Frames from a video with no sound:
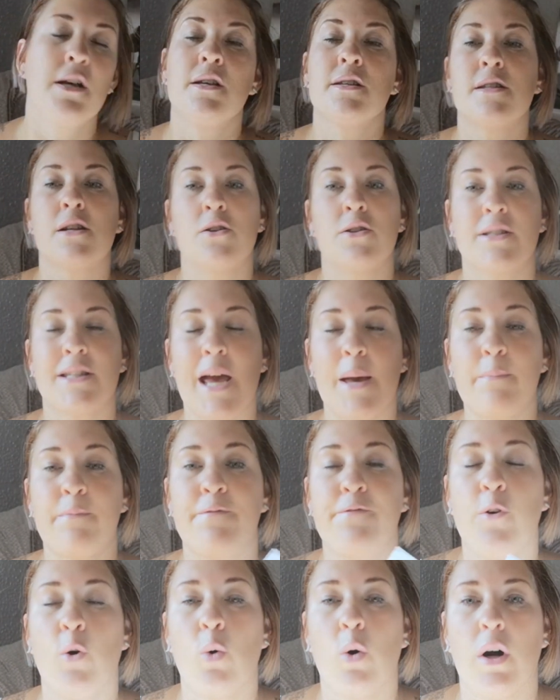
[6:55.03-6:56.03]
so, step
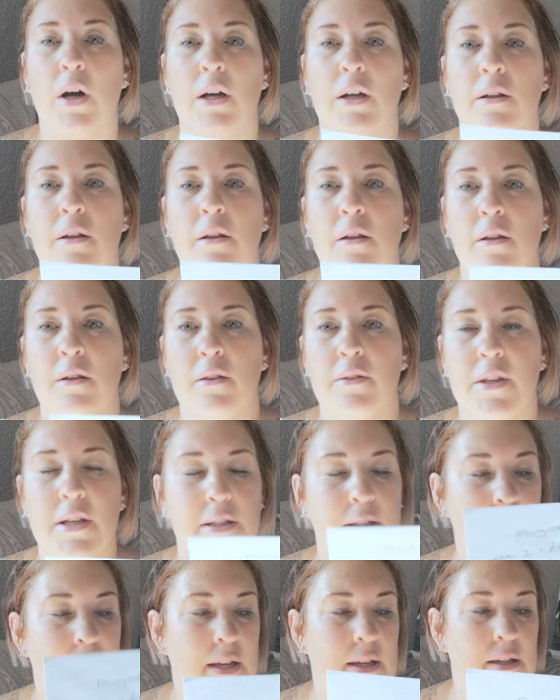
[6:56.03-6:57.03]
four
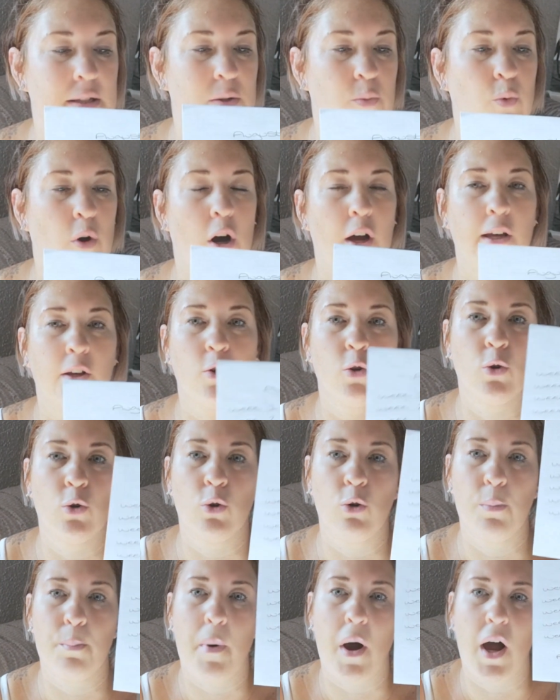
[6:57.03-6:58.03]
this is what I
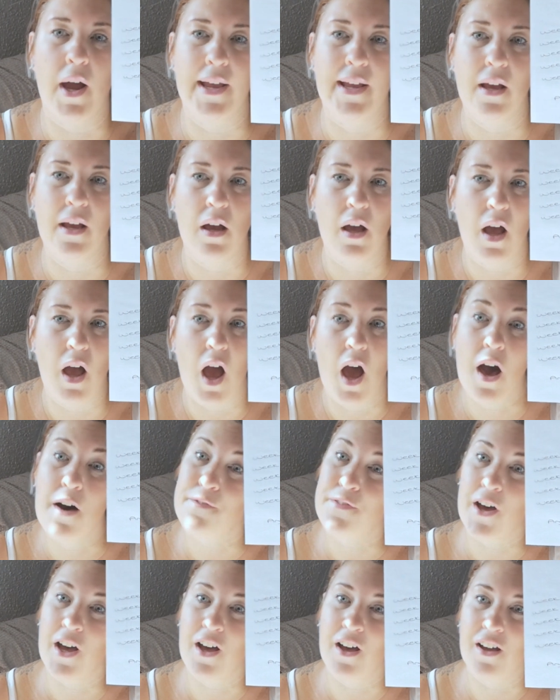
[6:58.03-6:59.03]
call my
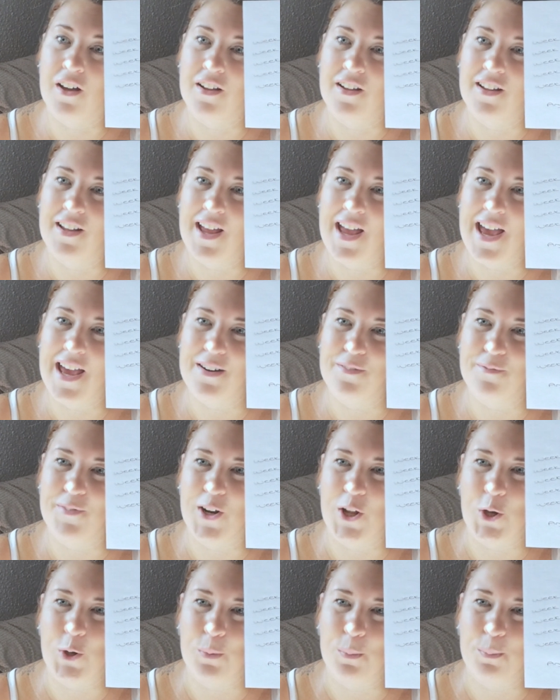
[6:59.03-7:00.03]
other
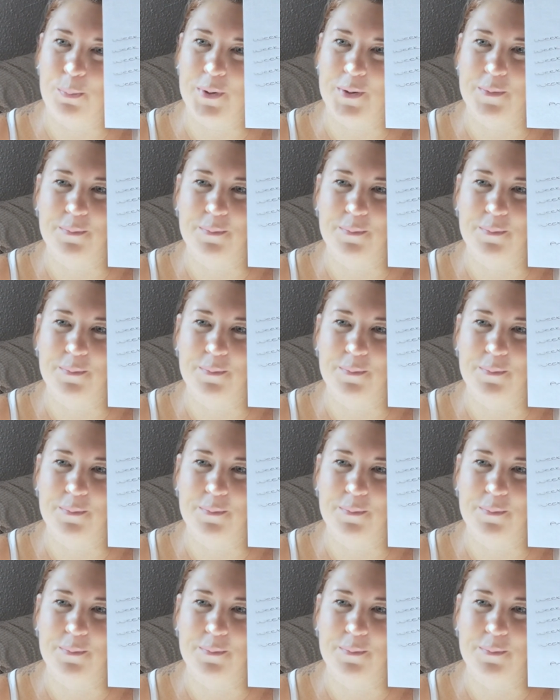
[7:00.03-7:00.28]
envelope.